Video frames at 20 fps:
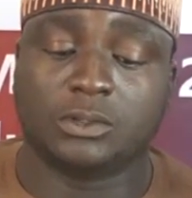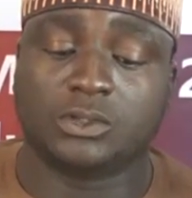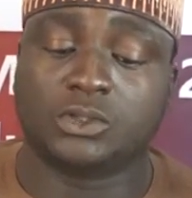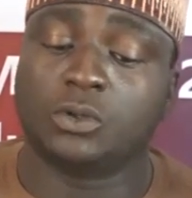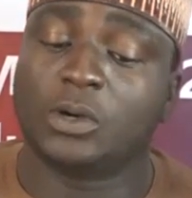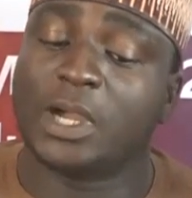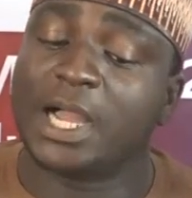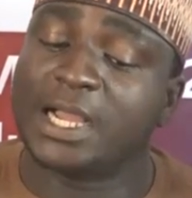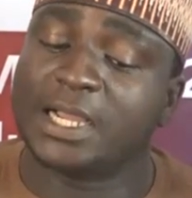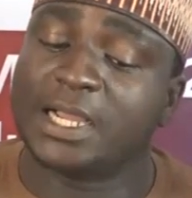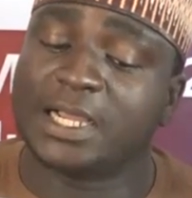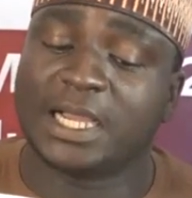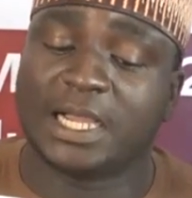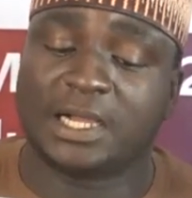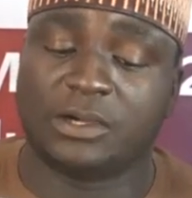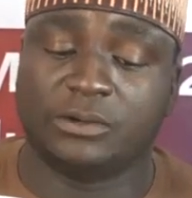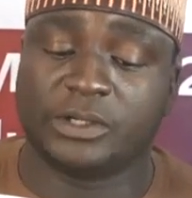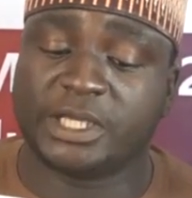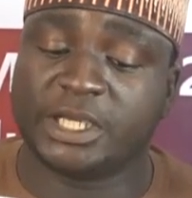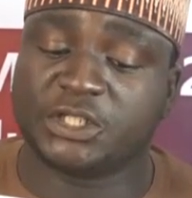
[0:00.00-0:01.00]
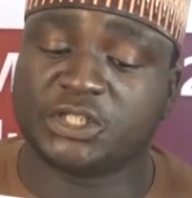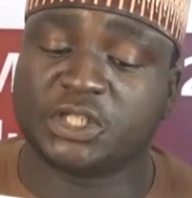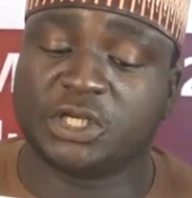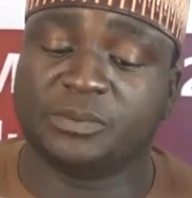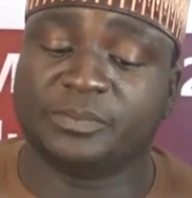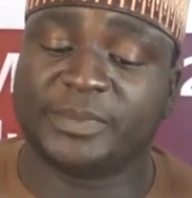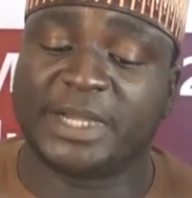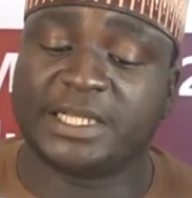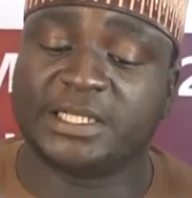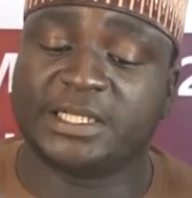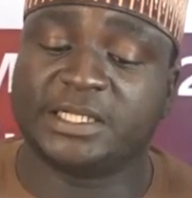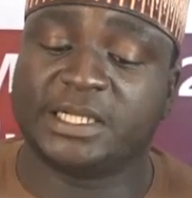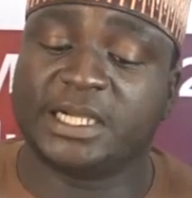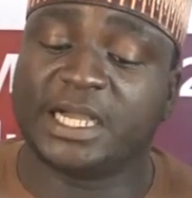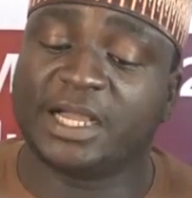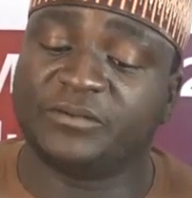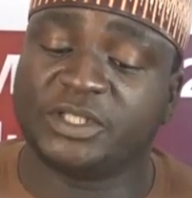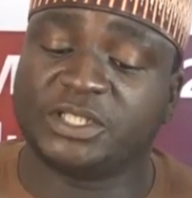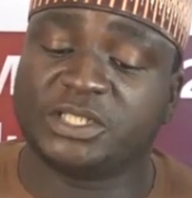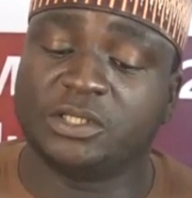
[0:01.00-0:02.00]
to anger occasioned by the
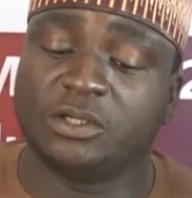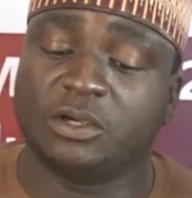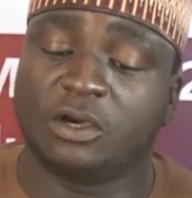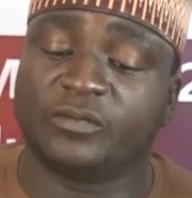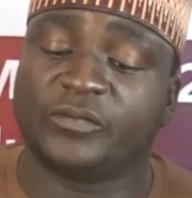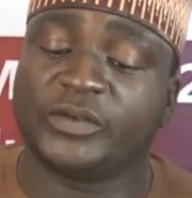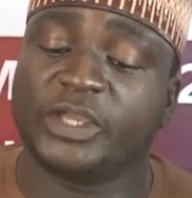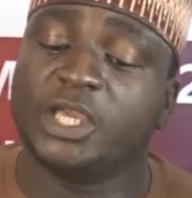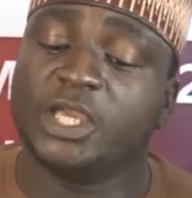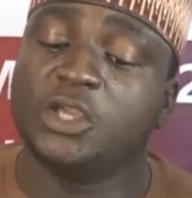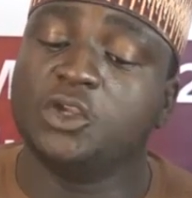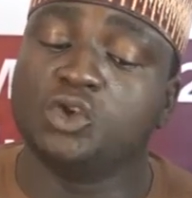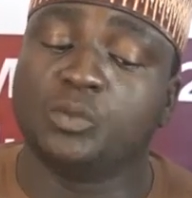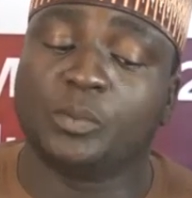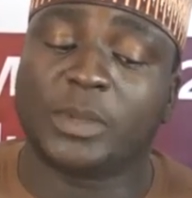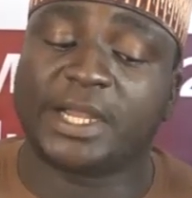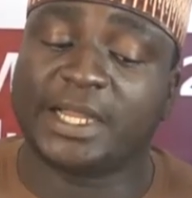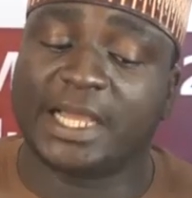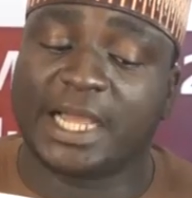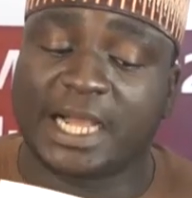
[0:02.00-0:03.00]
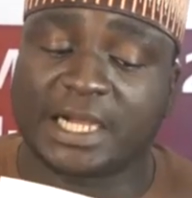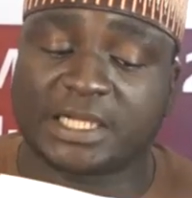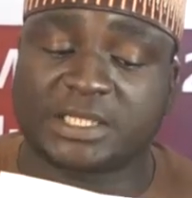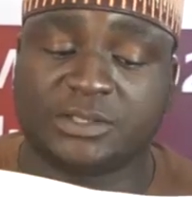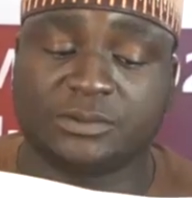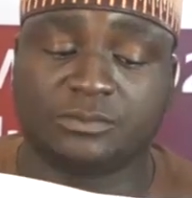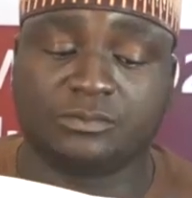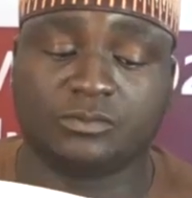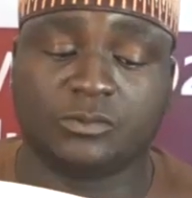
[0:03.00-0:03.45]
gravity of inhuman act